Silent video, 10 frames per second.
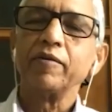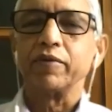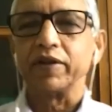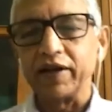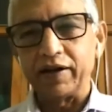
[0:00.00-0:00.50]

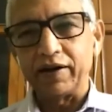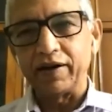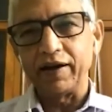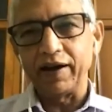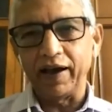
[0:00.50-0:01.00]
But then,
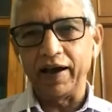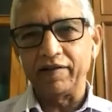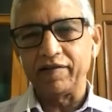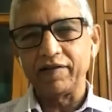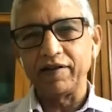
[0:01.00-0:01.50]
as
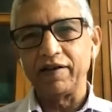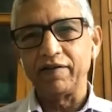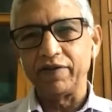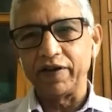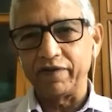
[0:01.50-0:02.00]

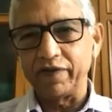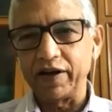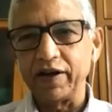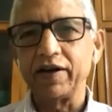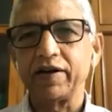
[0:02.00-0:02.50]
we have
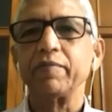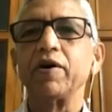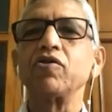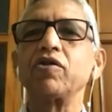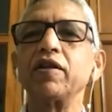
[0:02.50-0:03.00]
learned
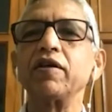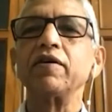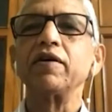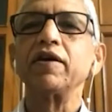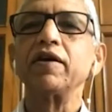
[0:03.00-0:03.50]
about
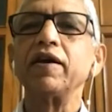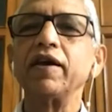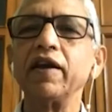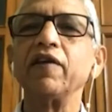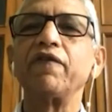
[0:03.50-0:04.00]
the
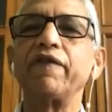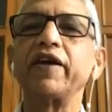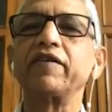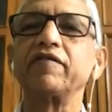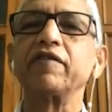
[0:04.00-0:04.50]
ill
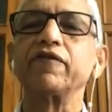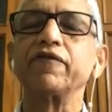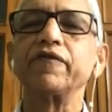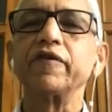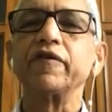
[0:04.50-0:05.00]
effects of
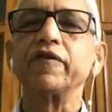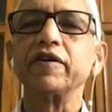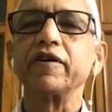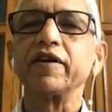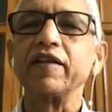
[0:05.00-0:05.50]
uh,
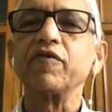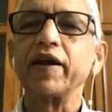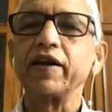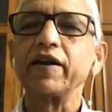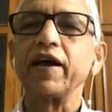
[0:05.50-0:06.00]
trans
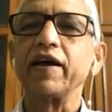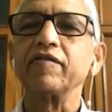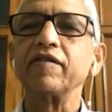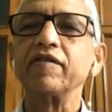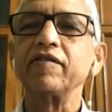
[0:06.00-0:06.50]
fatty
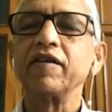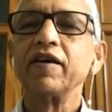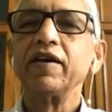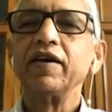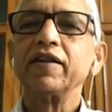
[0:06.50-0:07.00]
acids,
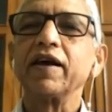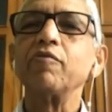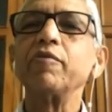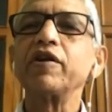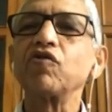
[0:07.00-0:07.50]
the
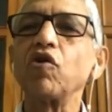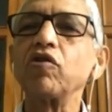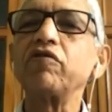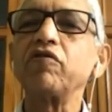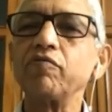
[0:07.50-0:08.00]
government has
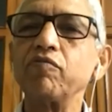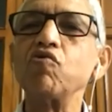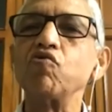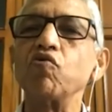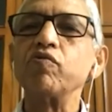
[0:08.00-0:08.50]
also
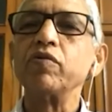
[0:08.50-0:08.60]
moved